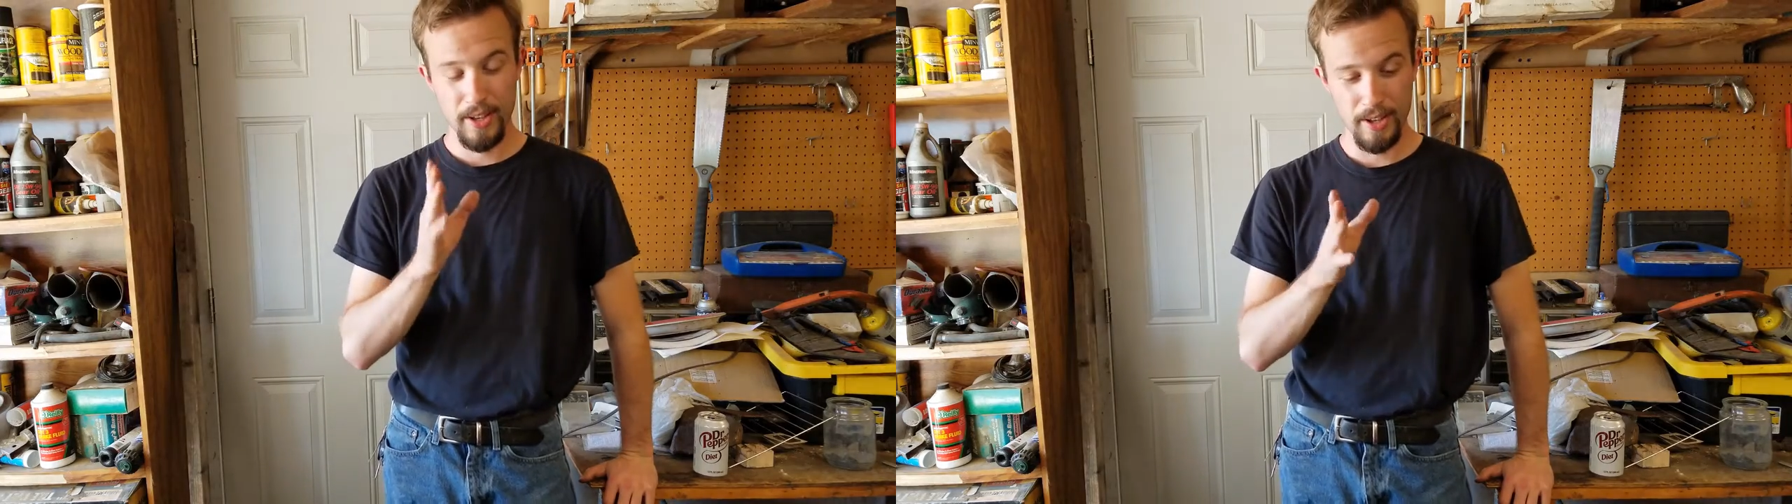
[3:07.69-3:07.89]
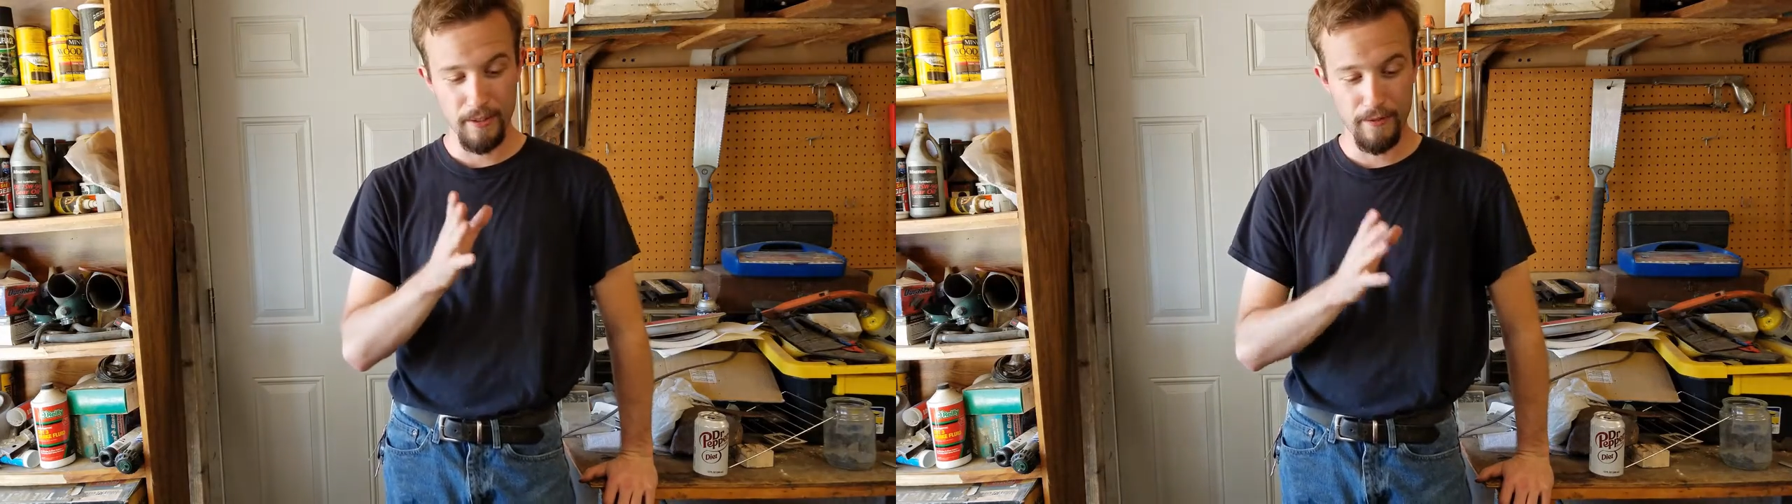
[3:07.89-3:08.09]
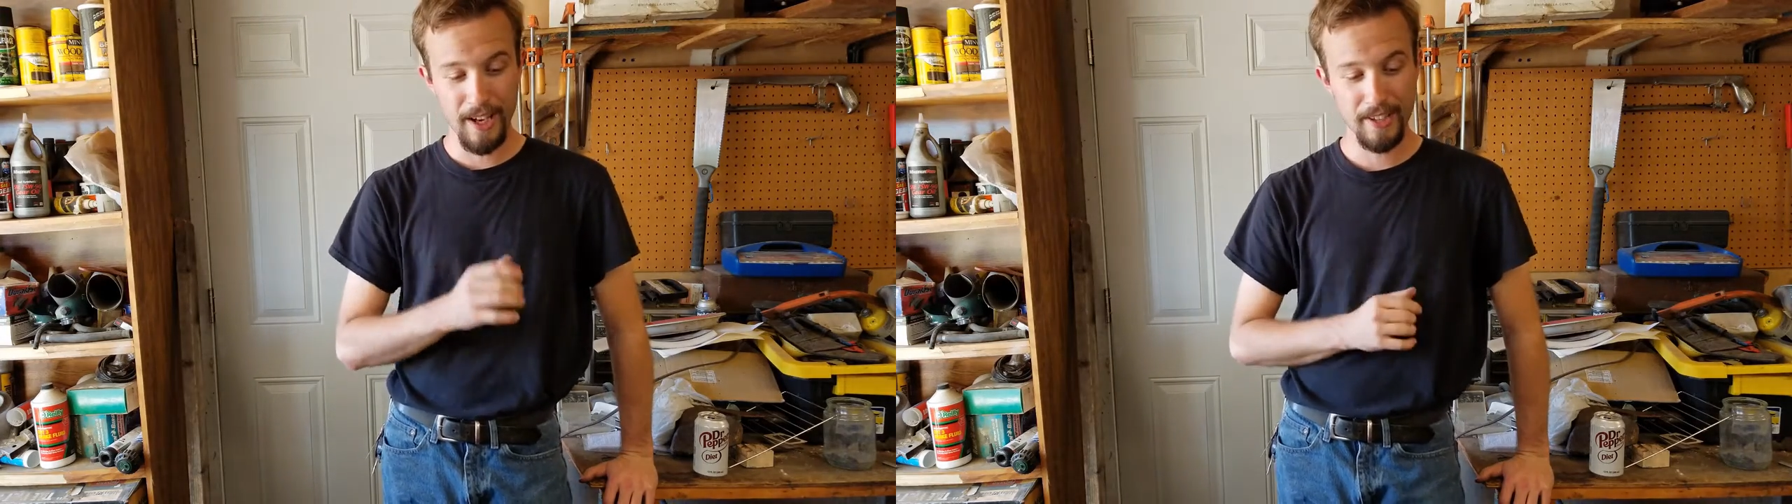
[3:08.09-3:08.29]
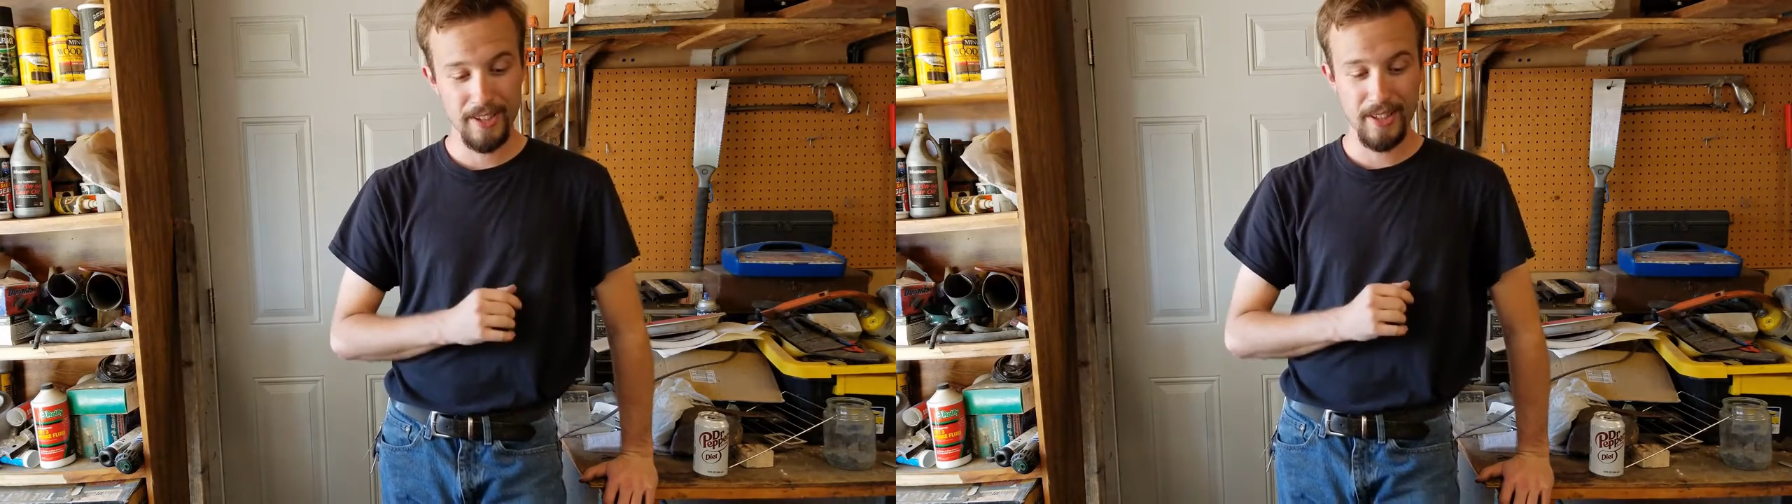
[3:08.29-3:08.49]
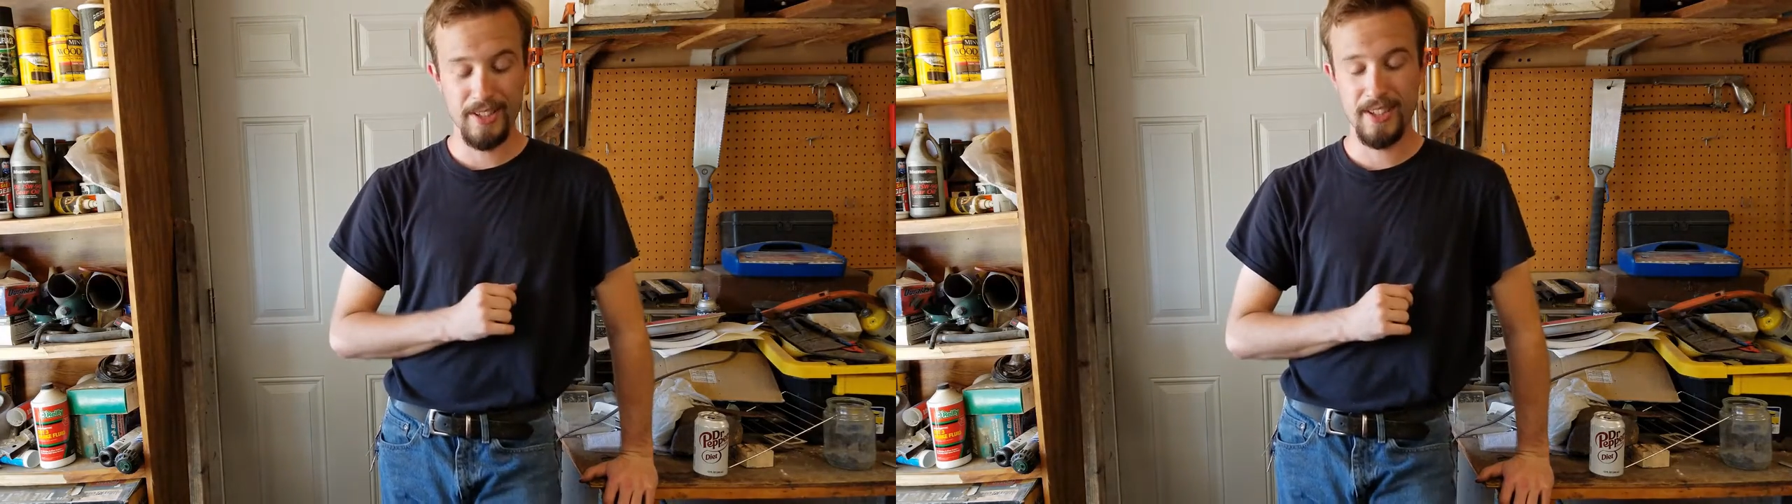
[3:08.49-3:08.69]
The
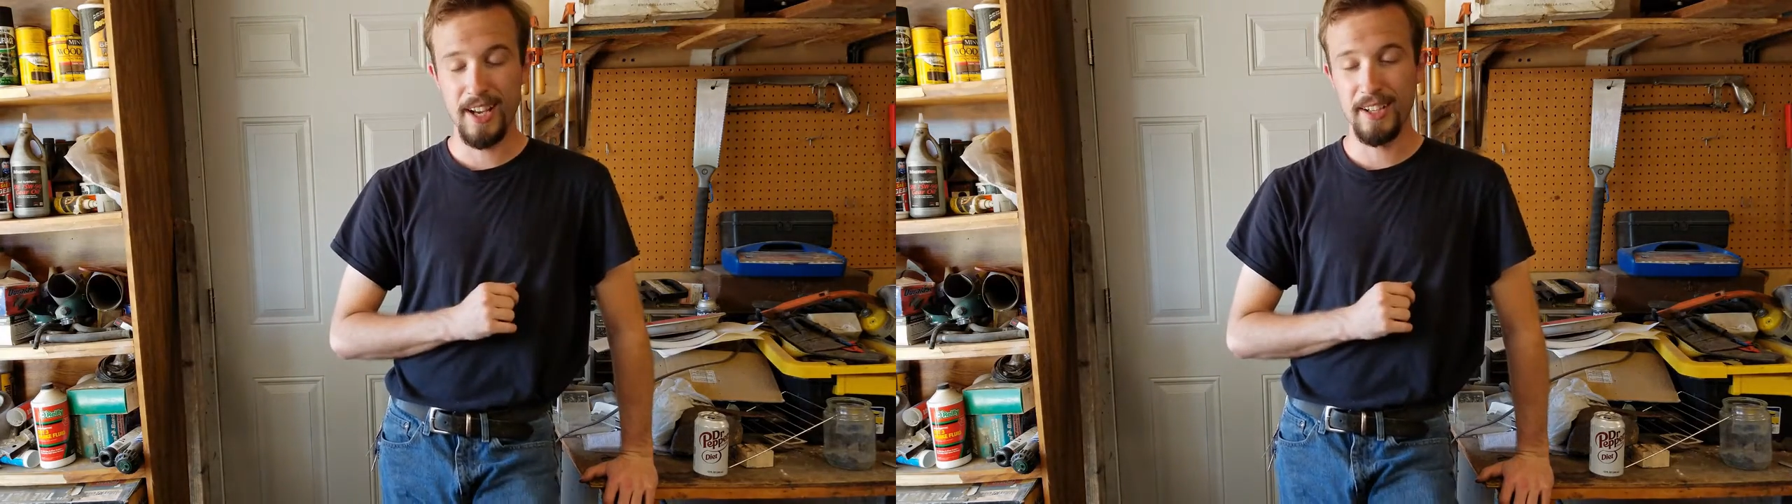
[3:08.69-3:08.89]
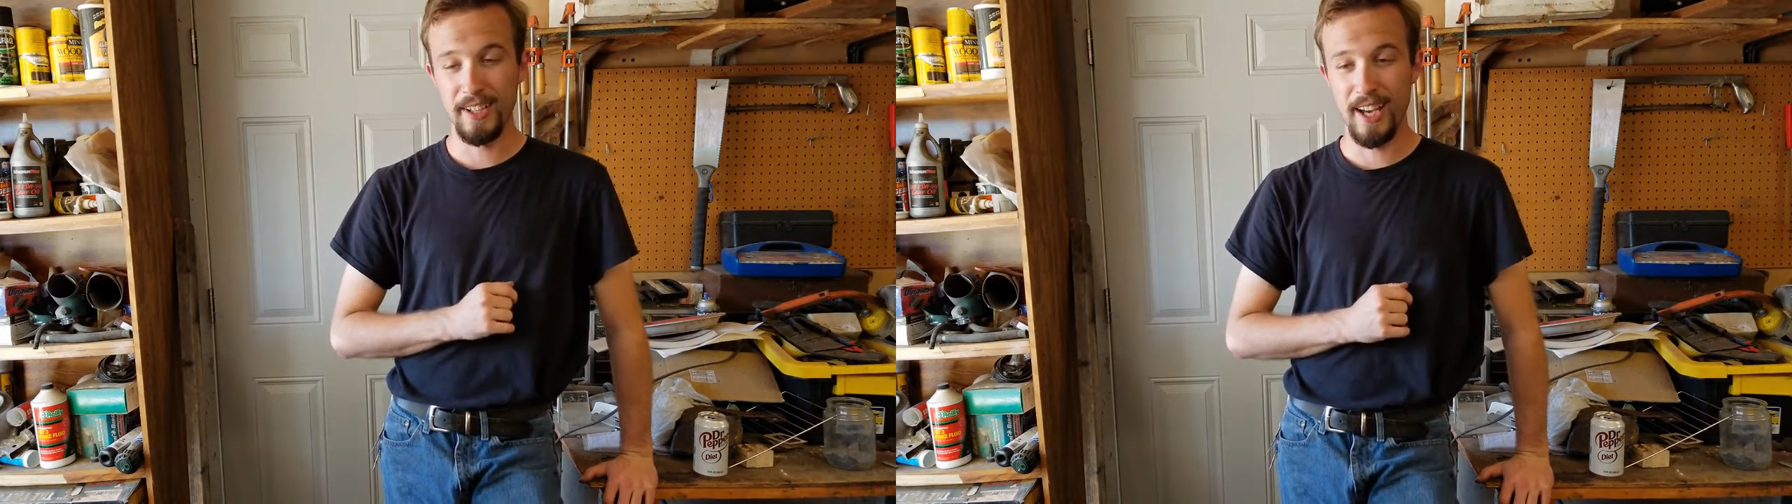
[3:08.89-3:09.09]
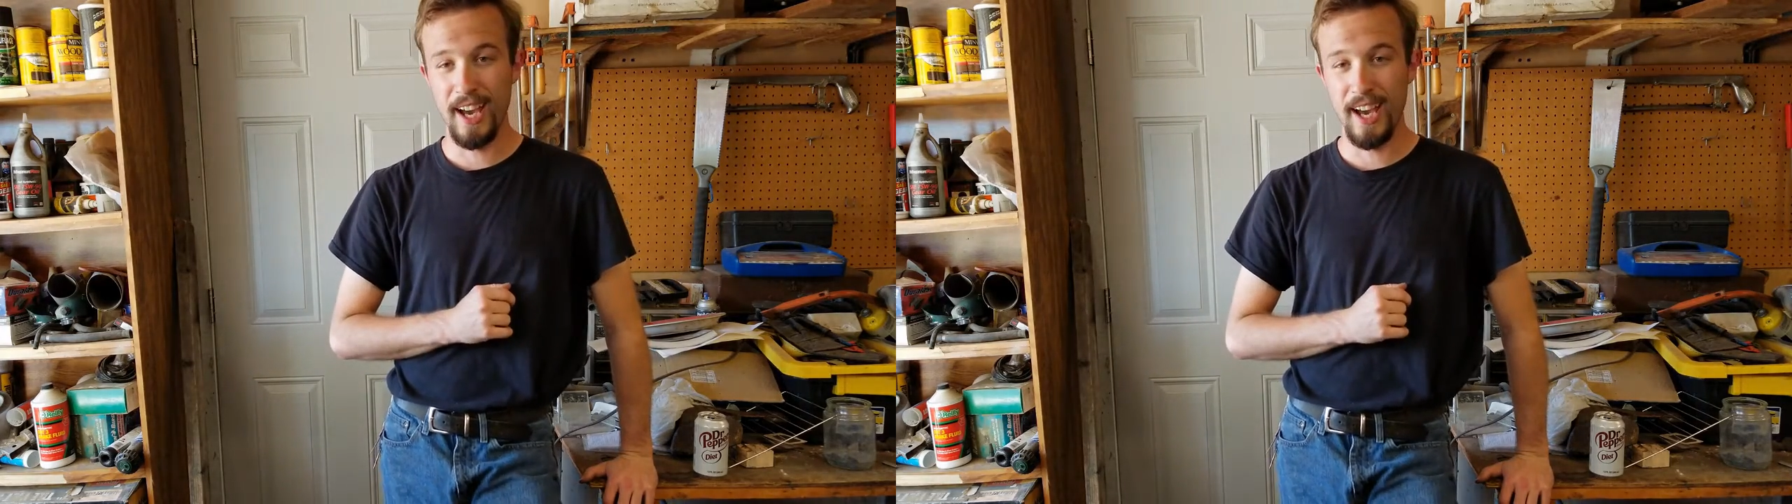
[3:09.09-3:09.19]
effect that sanding